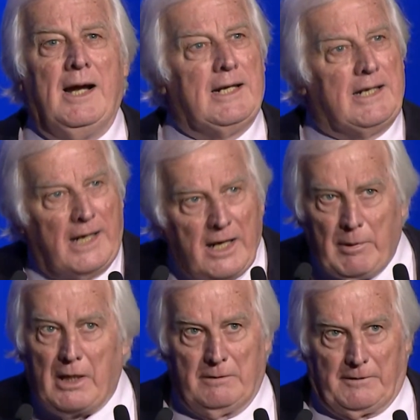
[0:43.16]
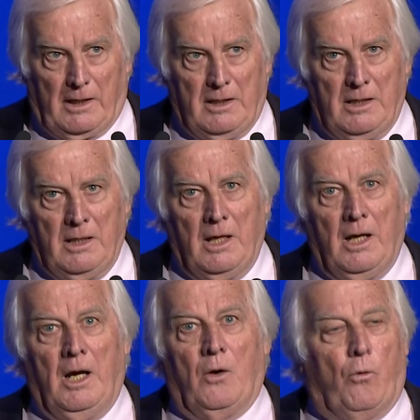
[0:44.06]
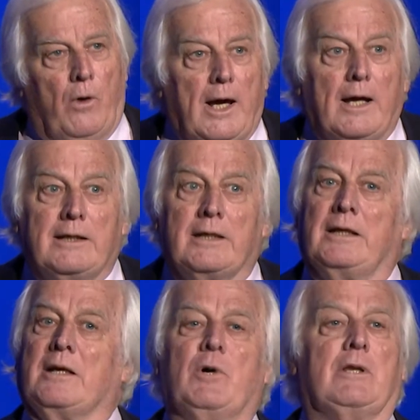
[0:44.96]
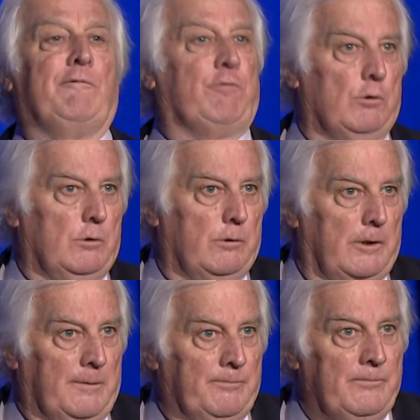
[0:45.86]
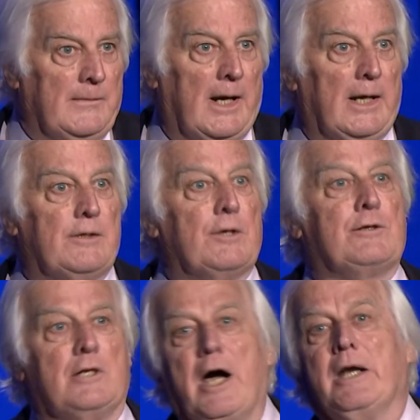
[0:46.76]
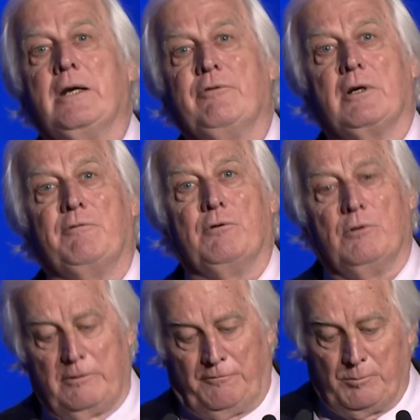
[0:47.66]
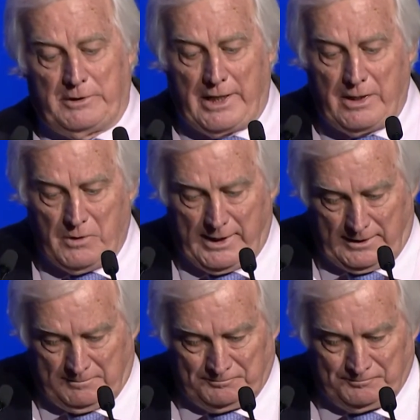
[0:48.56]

Game over. We are dealing with a fraud. It's a scientific fraud from day one.